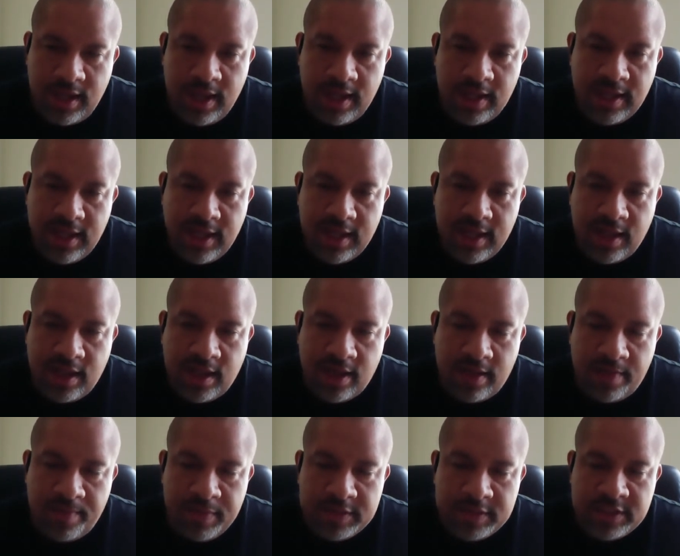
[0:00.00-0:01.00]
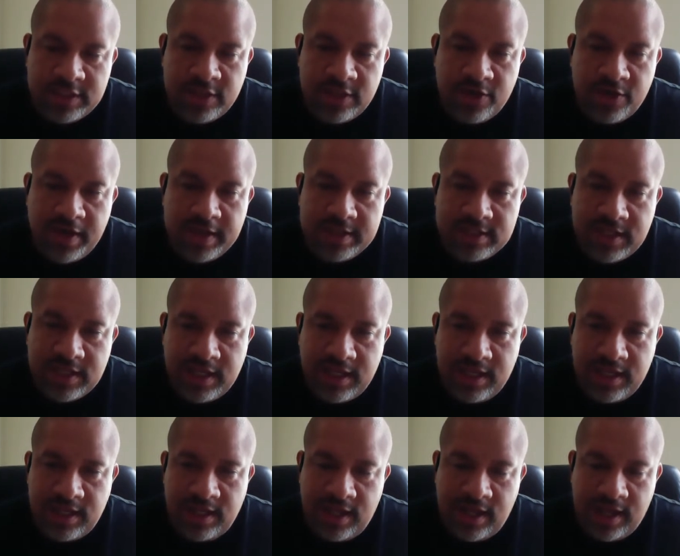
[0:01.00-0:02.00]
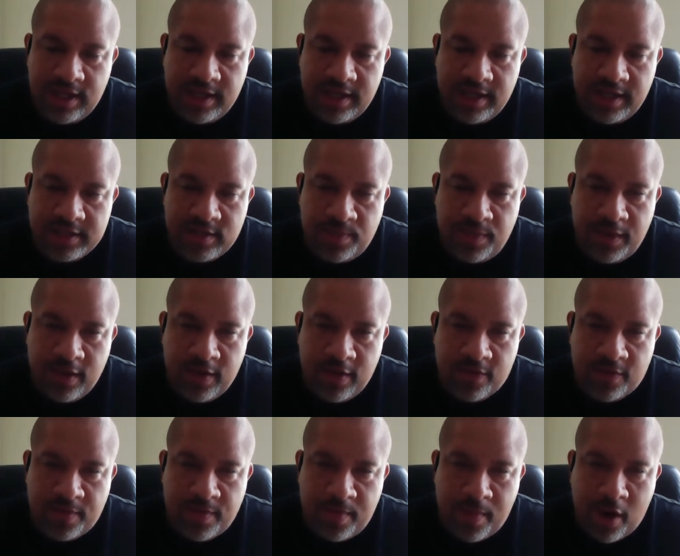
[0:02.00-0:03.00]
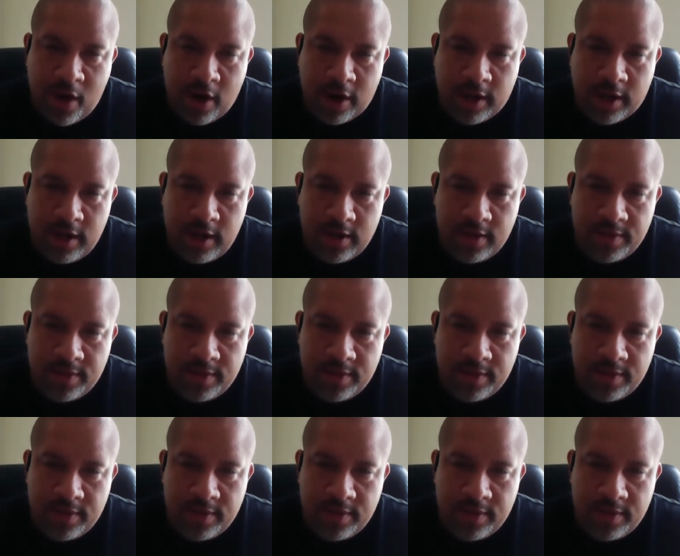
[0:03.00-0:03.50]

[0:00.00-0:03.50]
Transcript: Then mysteriously it disappeared from the market.